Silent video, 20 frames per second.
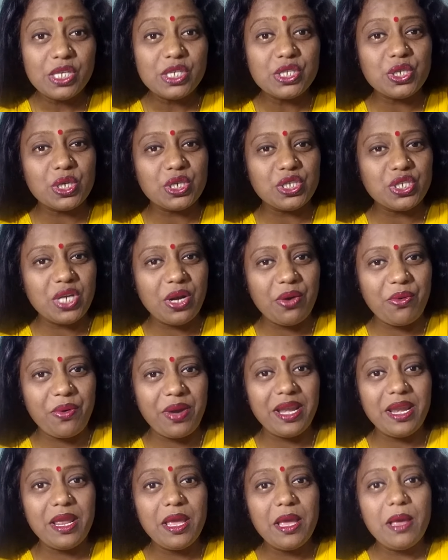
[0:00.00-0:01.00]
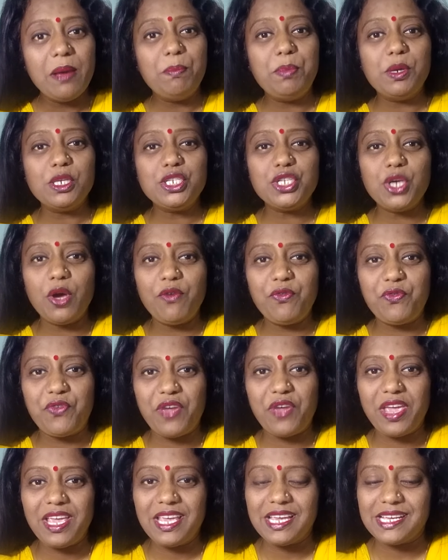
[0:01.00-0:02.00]
So children, put your
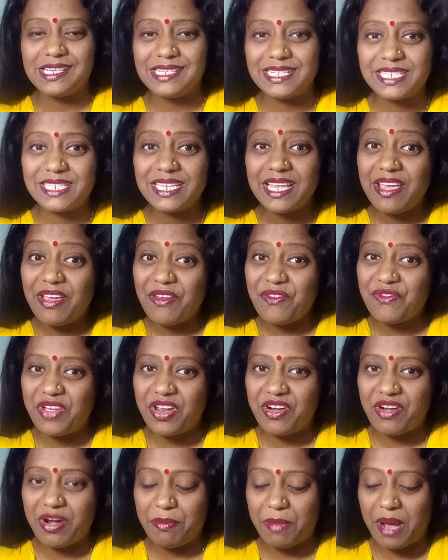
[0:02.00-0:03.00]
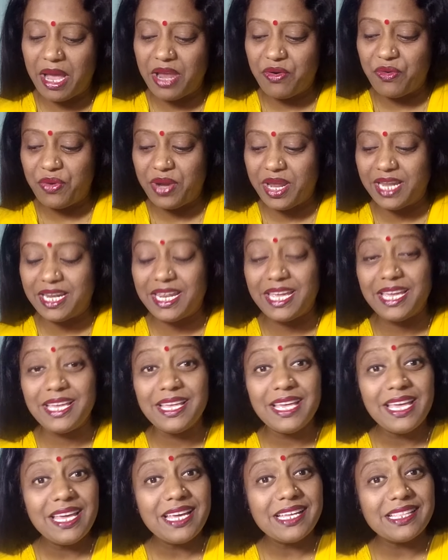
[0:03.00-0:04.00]
fingers where am I
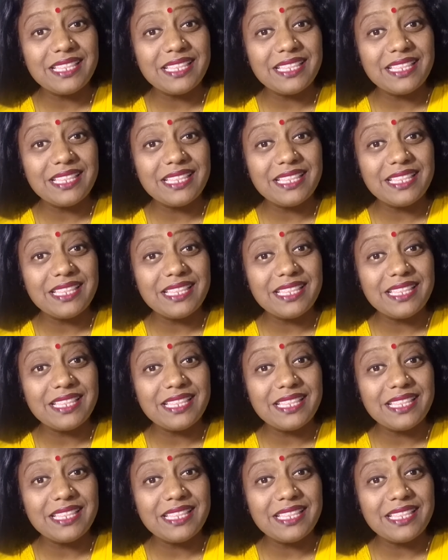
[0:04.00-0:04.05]
reading,